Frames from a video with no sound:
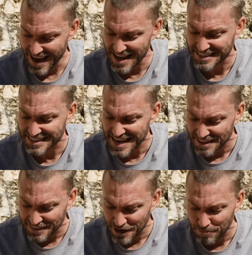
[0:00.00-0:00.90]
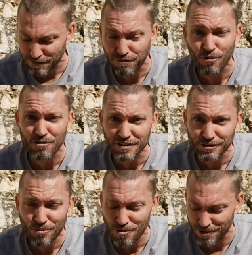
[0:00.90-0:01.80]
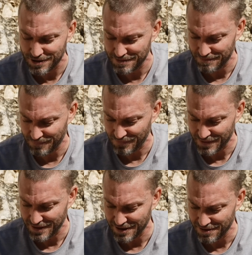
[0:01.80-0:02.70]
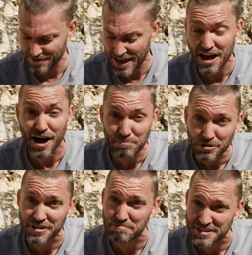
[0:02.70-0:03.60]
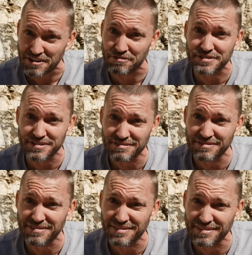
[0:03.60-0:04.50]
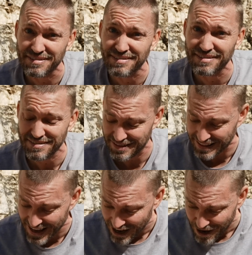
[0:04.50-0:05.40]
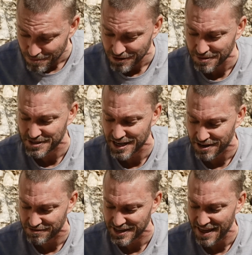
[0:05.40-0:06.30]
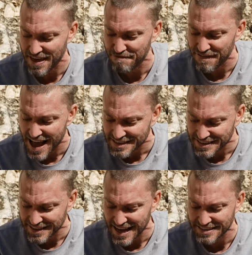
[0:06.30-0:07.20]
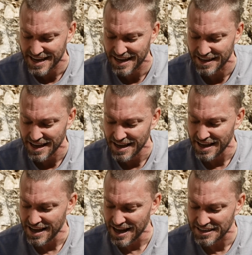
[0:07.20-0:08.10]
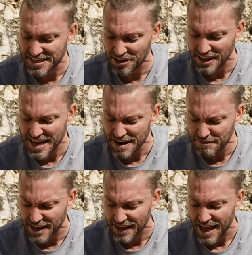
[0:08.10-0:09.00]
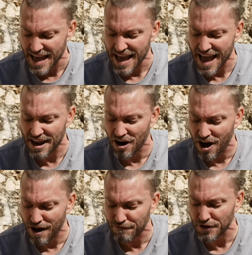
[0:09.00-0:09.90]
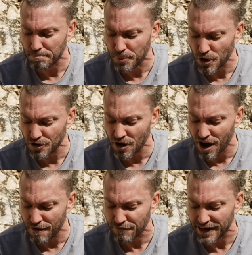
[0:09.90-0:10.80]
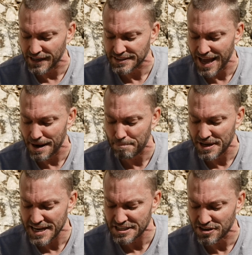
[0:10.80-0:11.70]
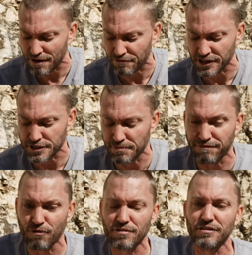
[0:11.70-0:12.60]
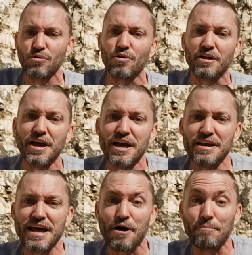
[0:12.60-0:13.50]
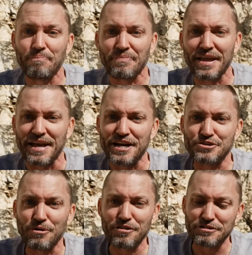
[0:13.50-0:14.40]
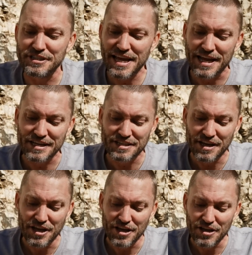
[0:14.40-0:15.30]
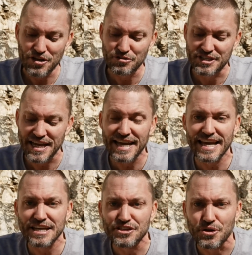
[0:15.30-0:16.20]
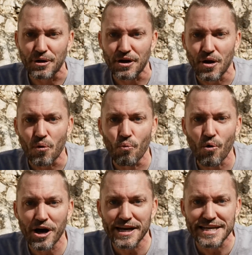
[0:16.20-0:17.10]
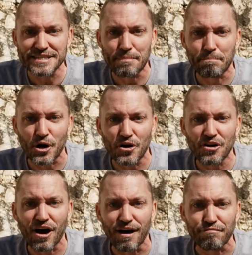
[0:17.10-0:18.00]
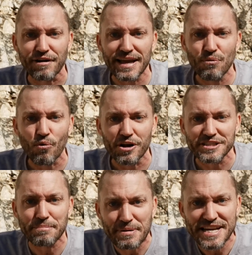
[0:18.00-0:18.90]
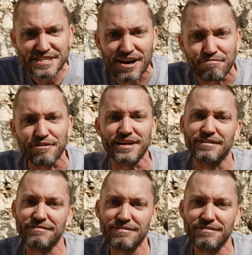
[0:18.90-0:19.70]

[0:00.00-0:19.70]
and sat there before the Lord. They humbled themselves. They humbled themselves, and they fasted that day until evening and offered burnt offerings and peace offerings before the Lord. Now, here's one of those things. You dig into it. What is a burnt offering and what is a peace offering?